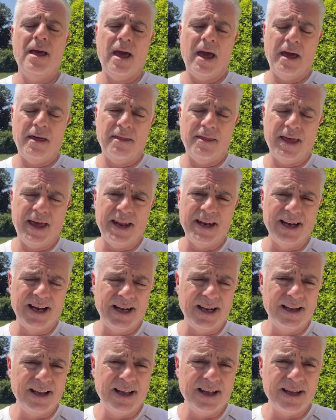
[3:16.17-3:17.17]
and then
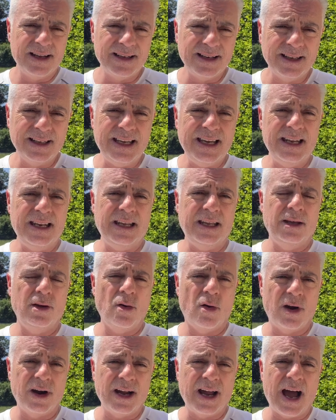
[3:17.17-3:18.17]
leading
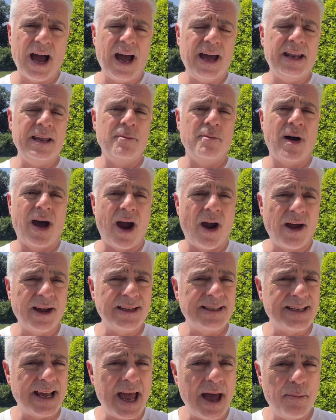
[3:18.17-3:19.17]
or guiding by our
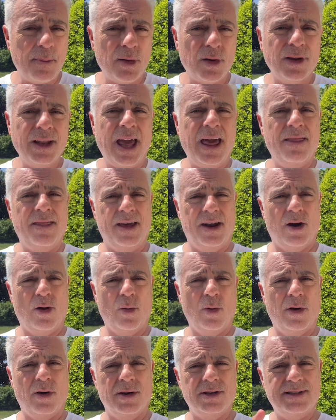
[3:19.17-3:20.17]
example and then our
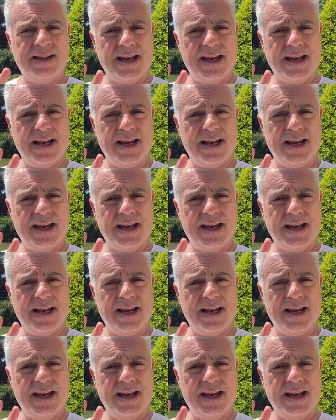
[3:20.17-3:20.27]
words.